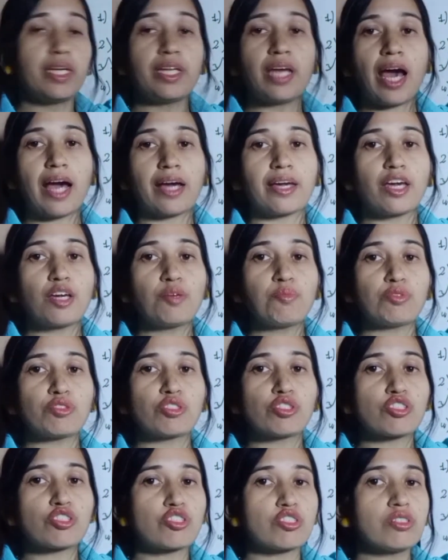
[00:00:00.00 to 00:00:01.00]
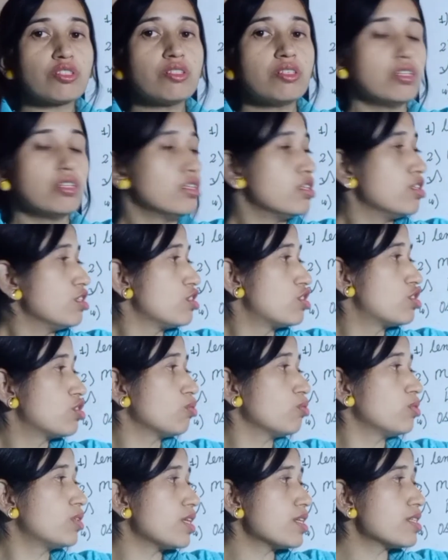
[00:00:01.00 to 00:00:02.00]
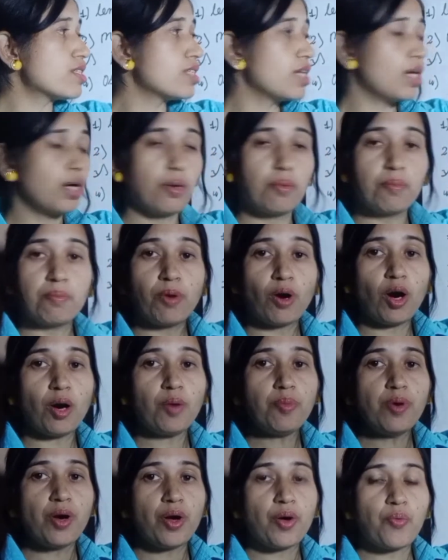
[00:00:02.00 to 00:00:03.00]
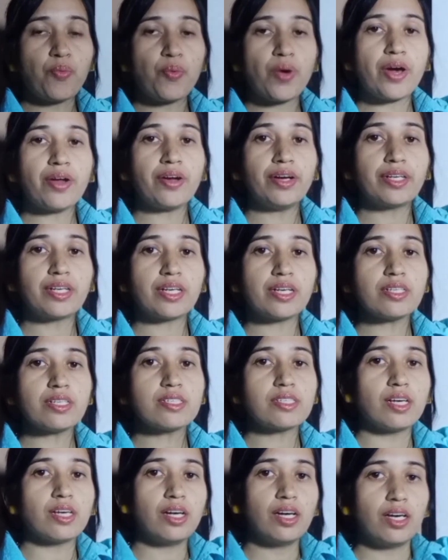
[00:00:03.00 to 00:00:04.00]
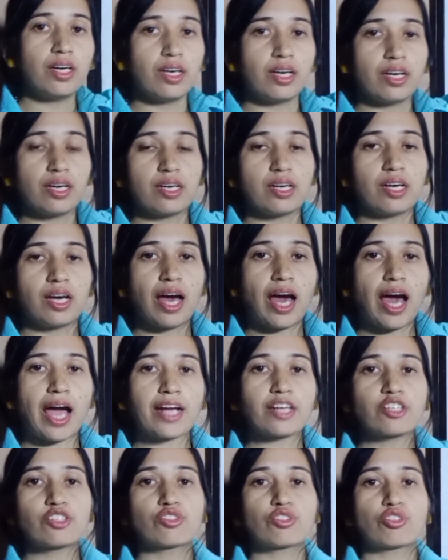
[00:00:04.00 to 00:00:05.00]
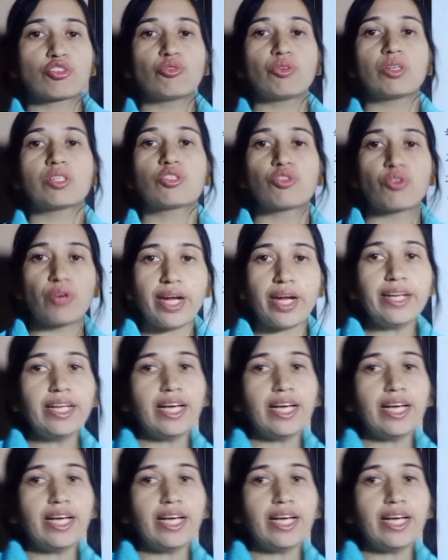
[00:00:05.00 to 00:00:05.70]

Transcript: hanging position to this bob where it is hanged through a thread,